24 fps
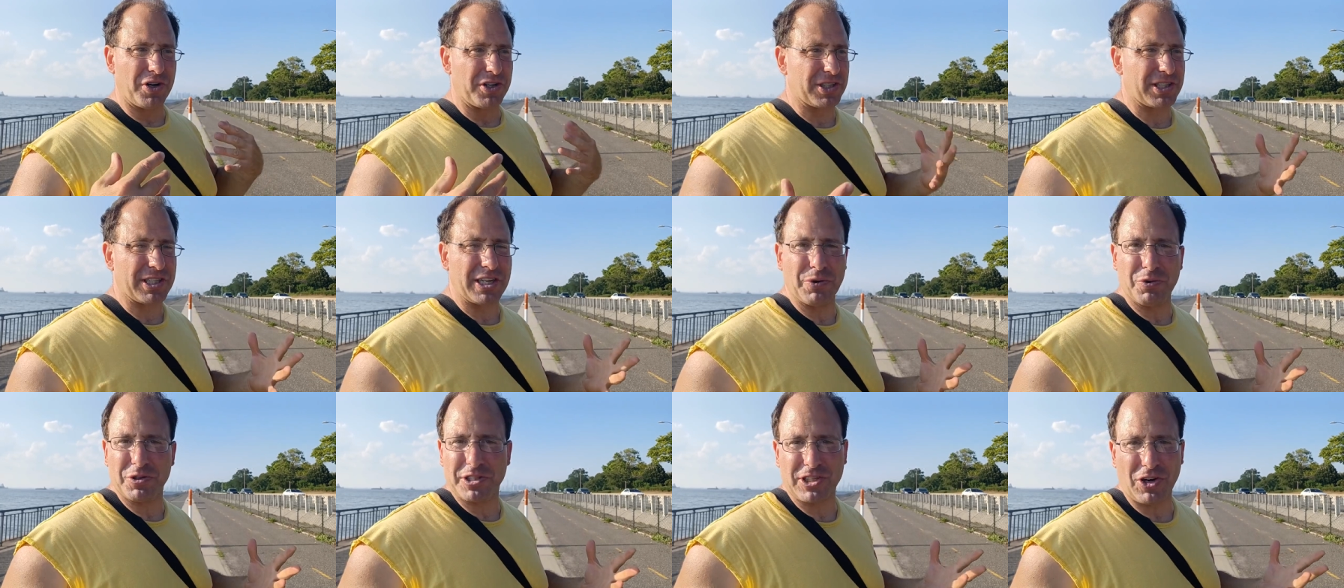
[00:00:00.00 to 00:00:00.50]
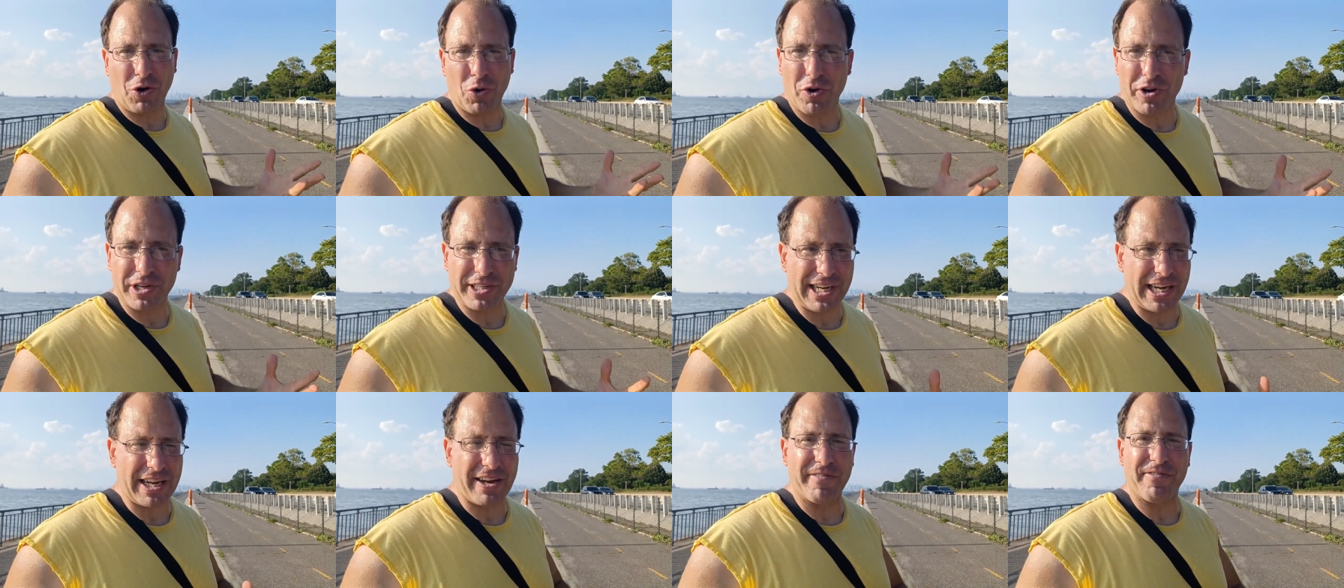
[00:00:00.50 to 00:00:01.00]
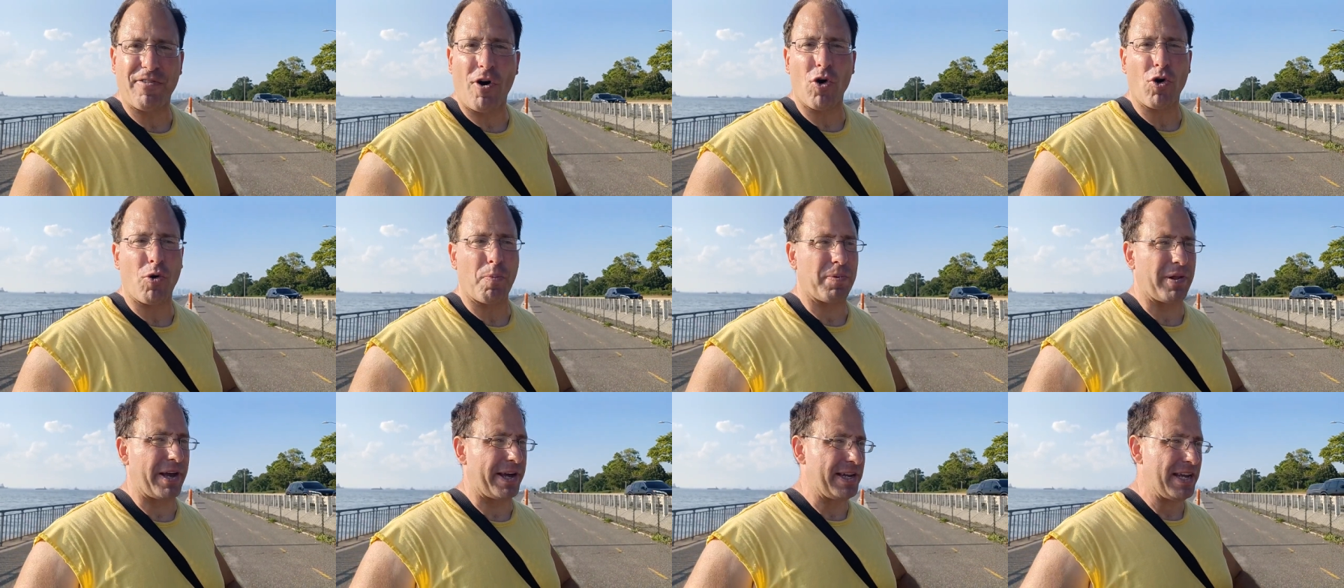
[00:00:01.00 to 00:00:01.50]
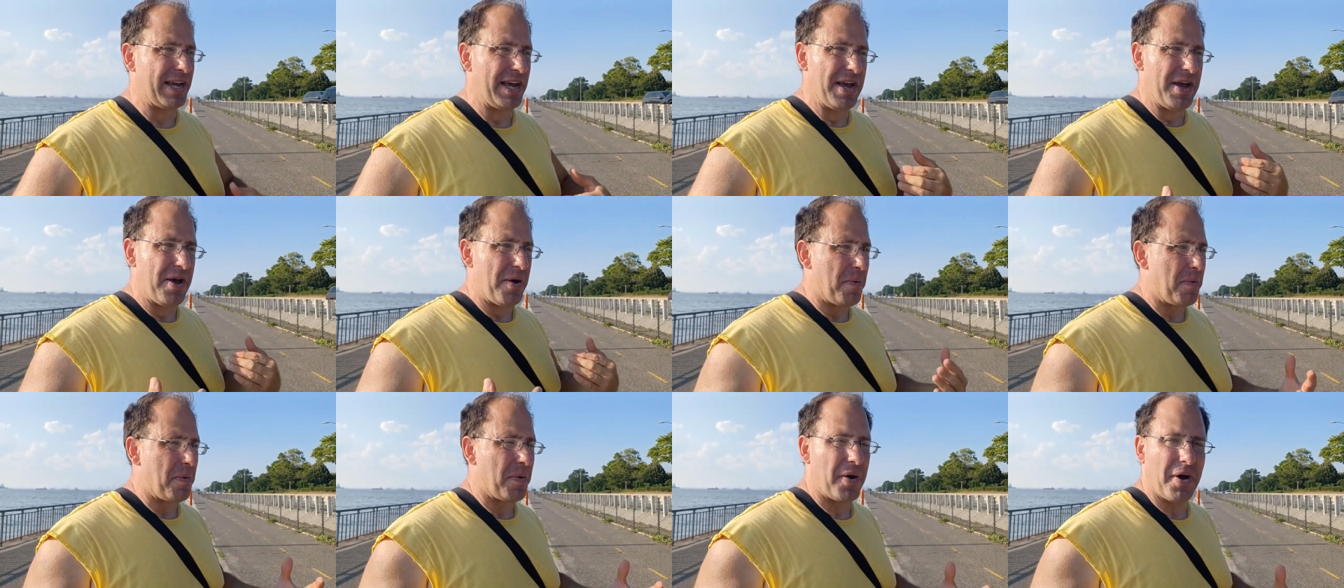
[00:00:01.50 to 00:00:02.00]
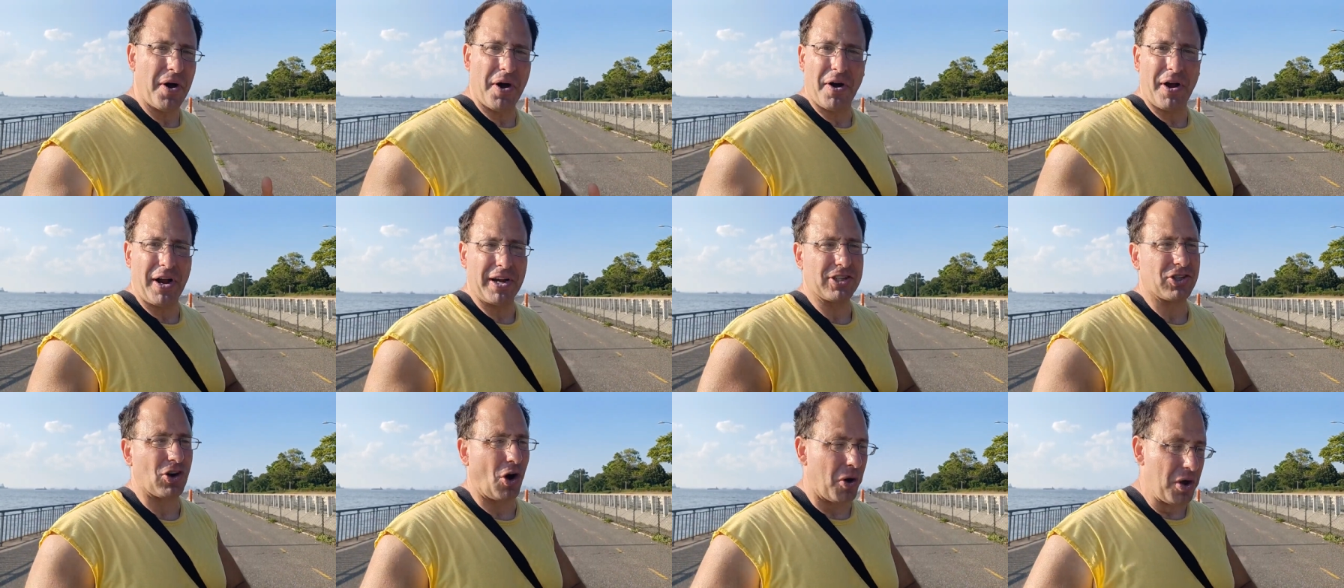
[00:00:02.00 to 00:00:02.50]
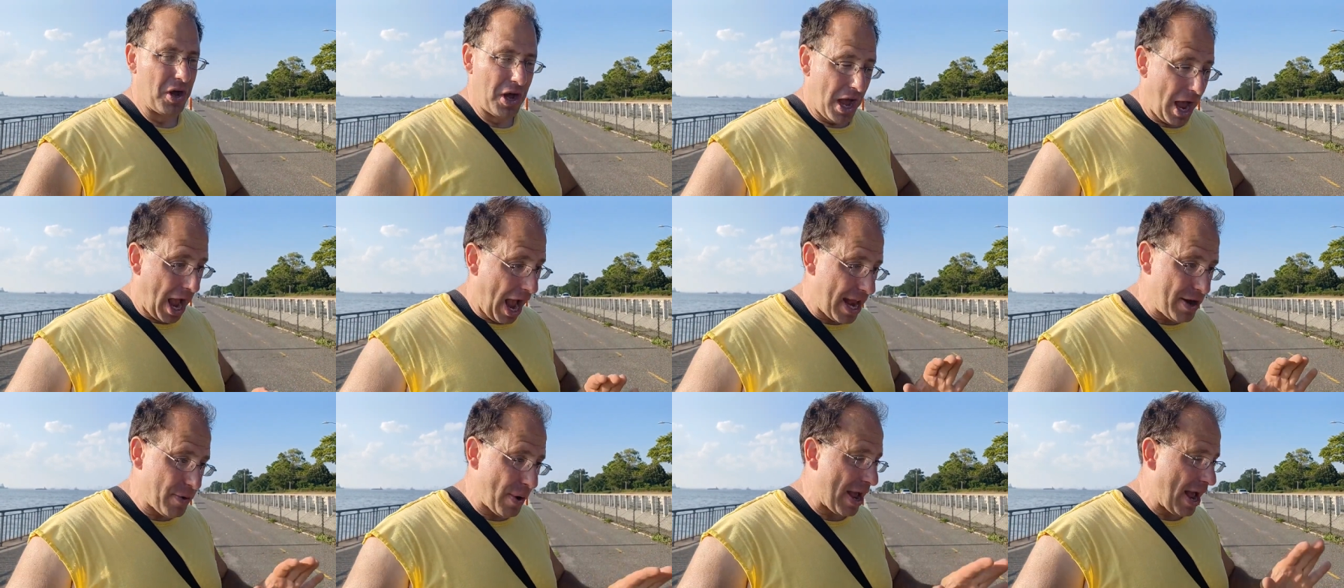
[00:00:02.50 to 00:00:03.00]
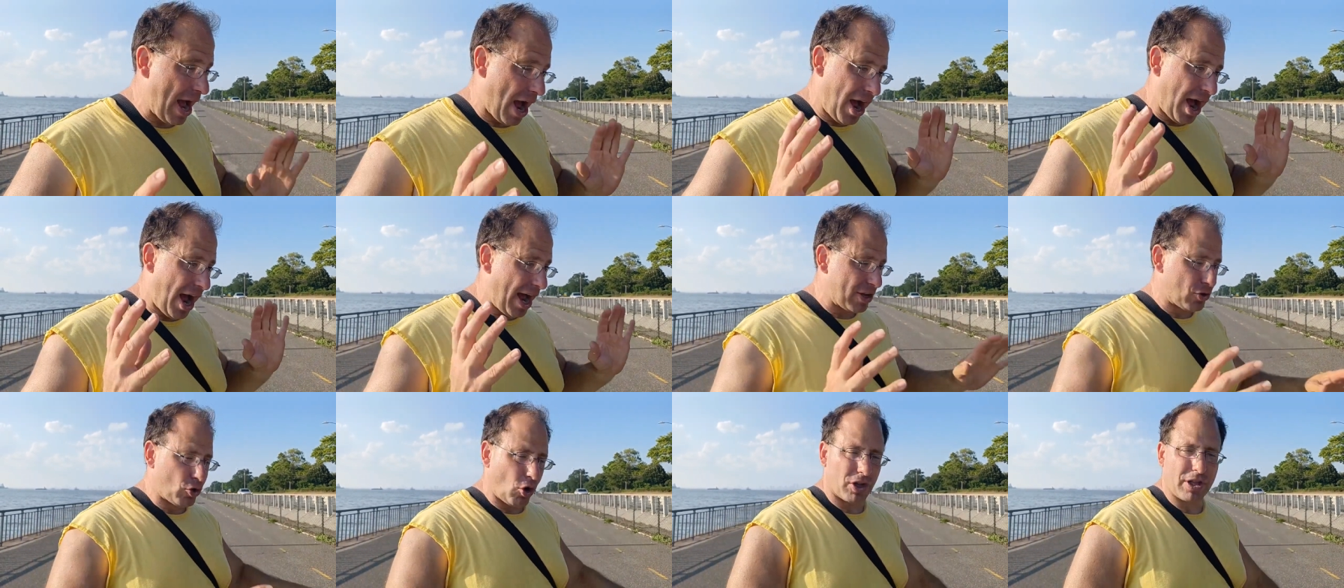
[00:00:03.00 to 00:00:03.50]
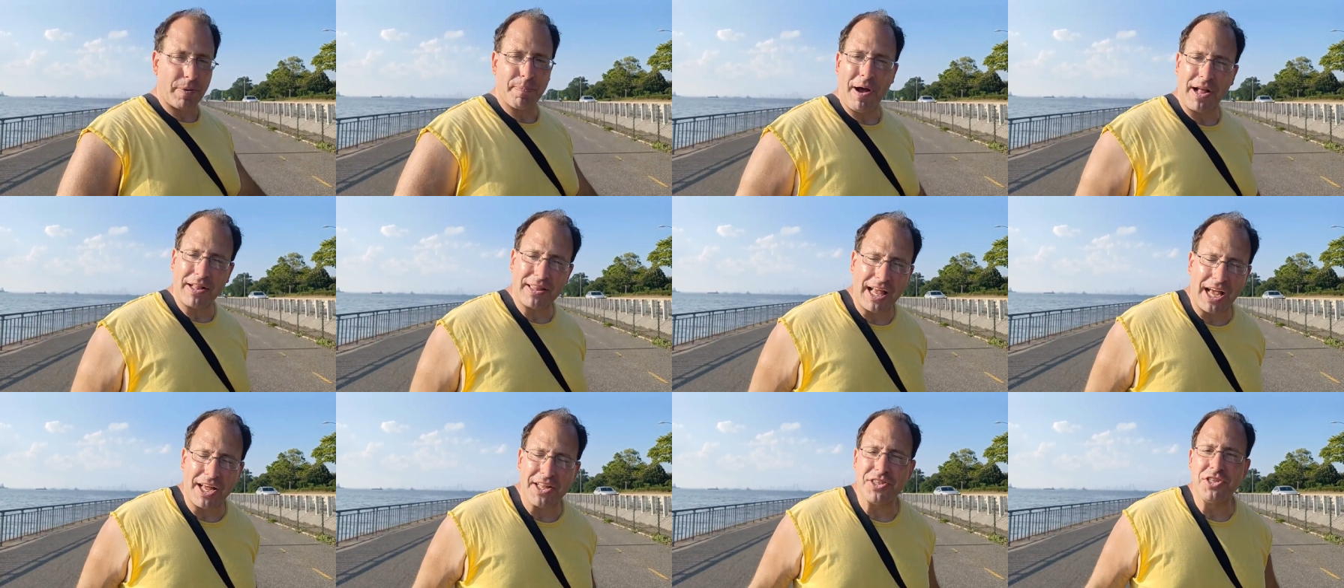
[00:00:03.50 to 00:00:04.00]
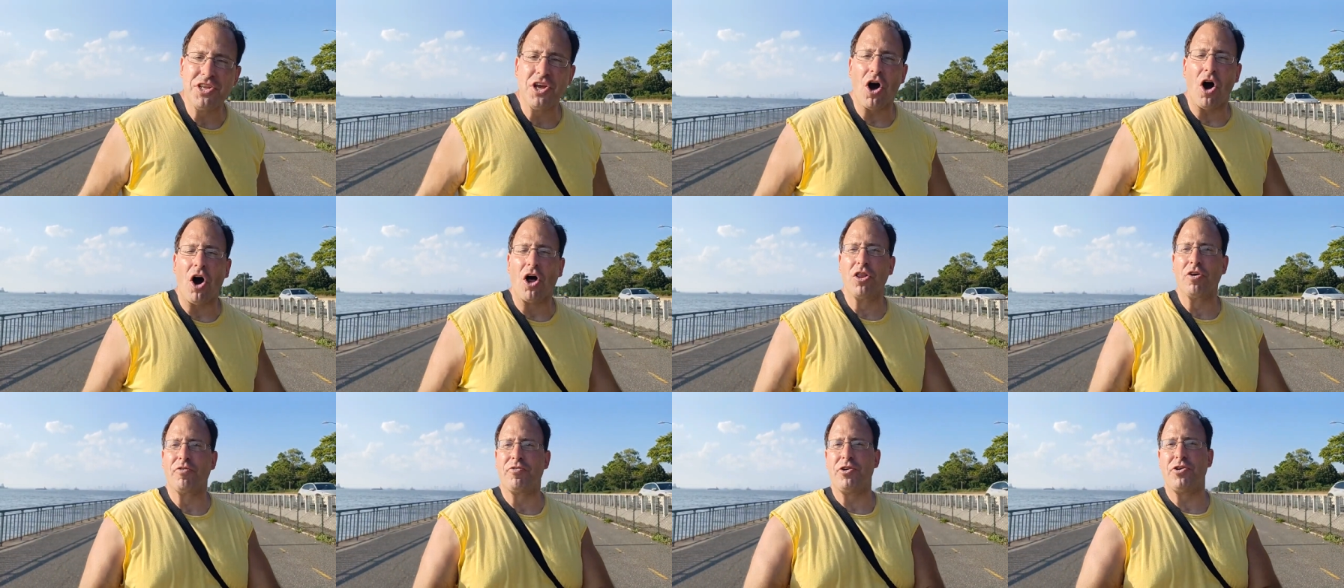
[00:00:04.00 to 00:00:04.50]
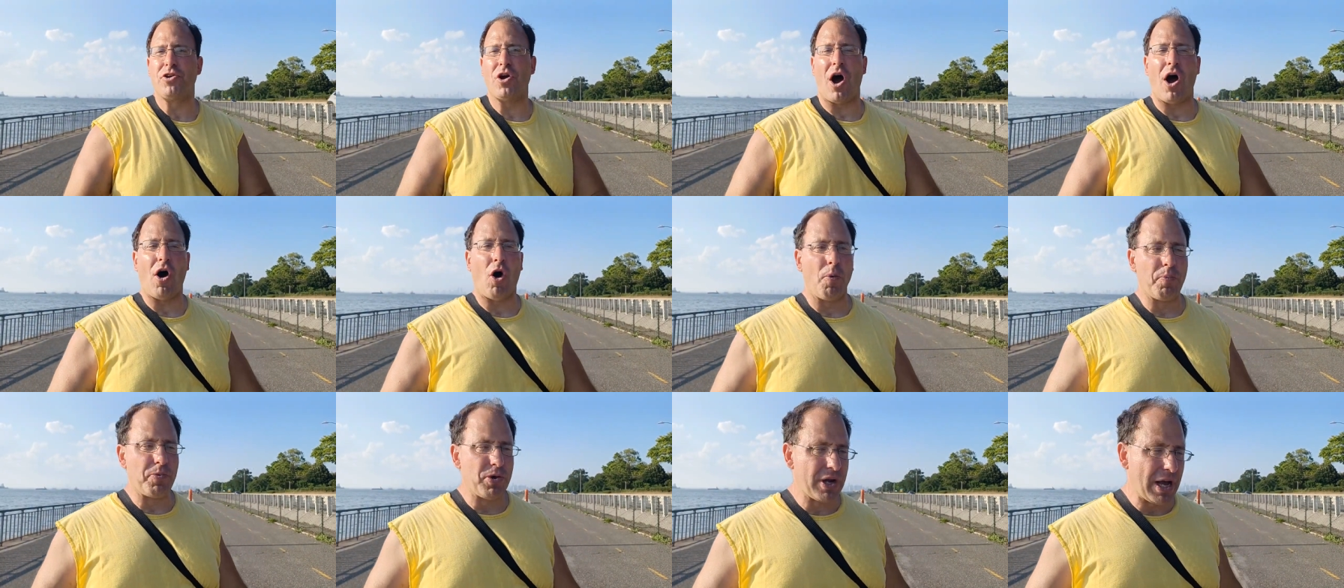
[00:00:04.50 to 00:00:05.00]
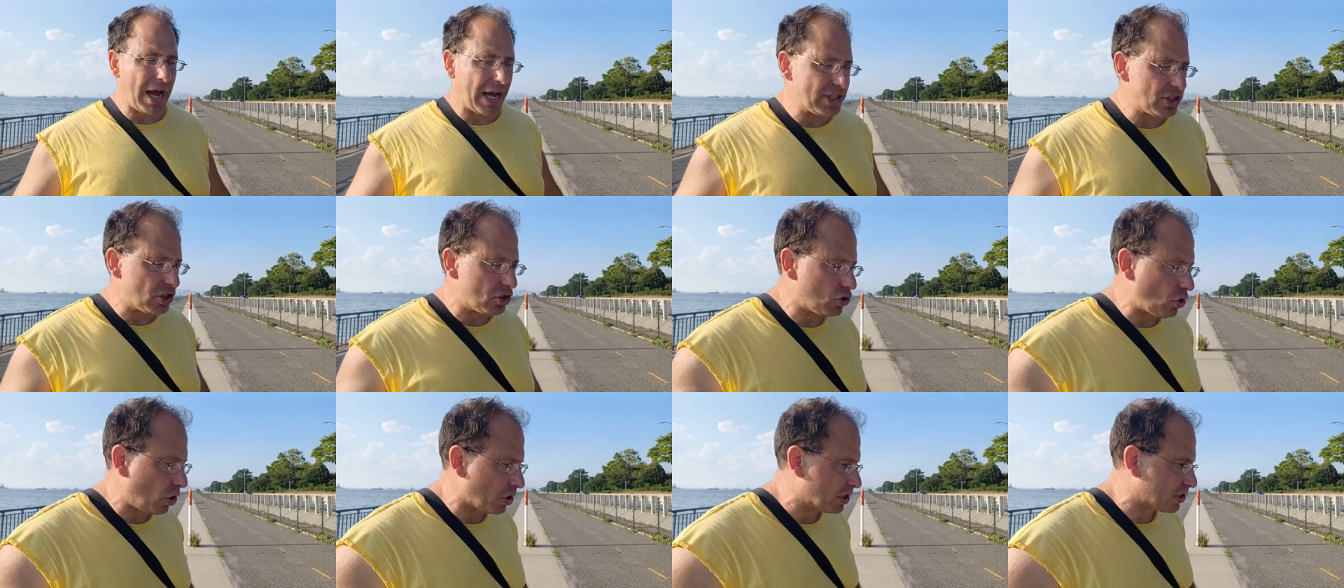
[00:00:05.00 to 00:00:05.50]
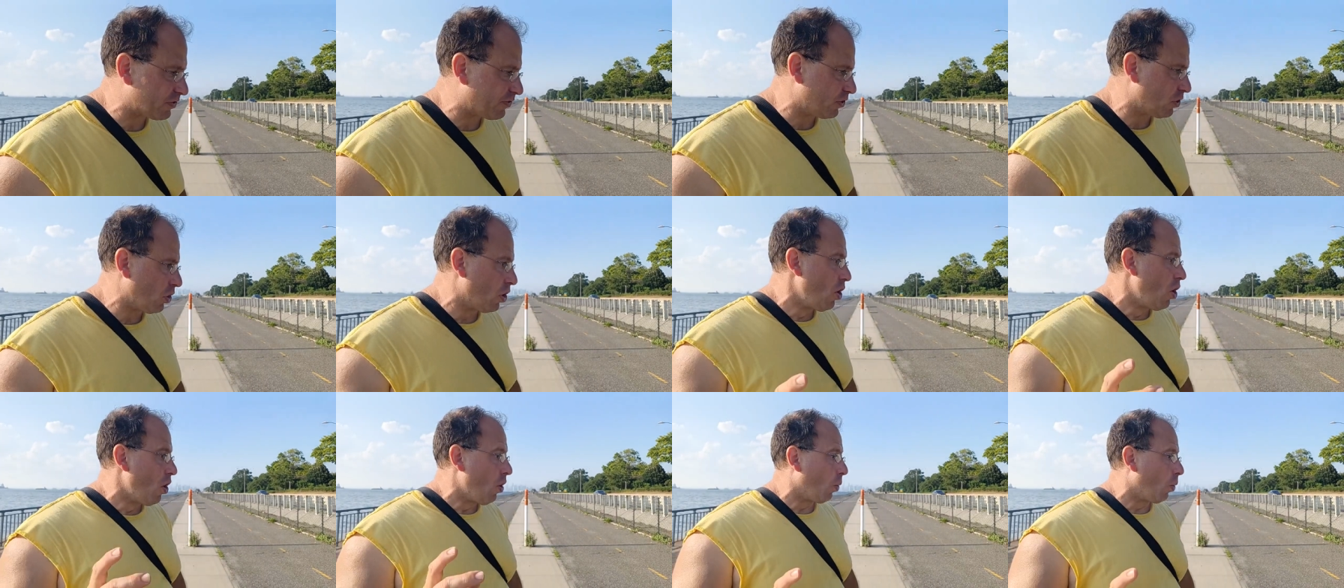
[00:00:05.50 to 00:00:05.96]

it was second focal plane. Alright, so anyway, I talked about that in the other video. I hope you guys enjoyed this video.